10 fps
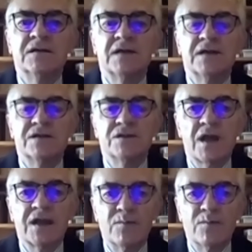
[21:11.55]
as
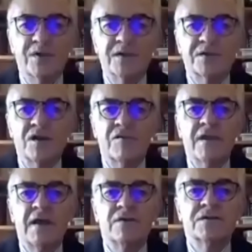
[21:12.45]
UK companies are
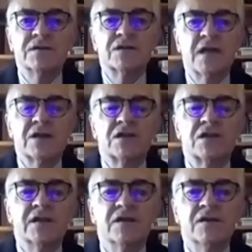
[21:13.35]
renowned
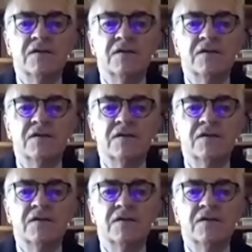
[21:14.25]
internationally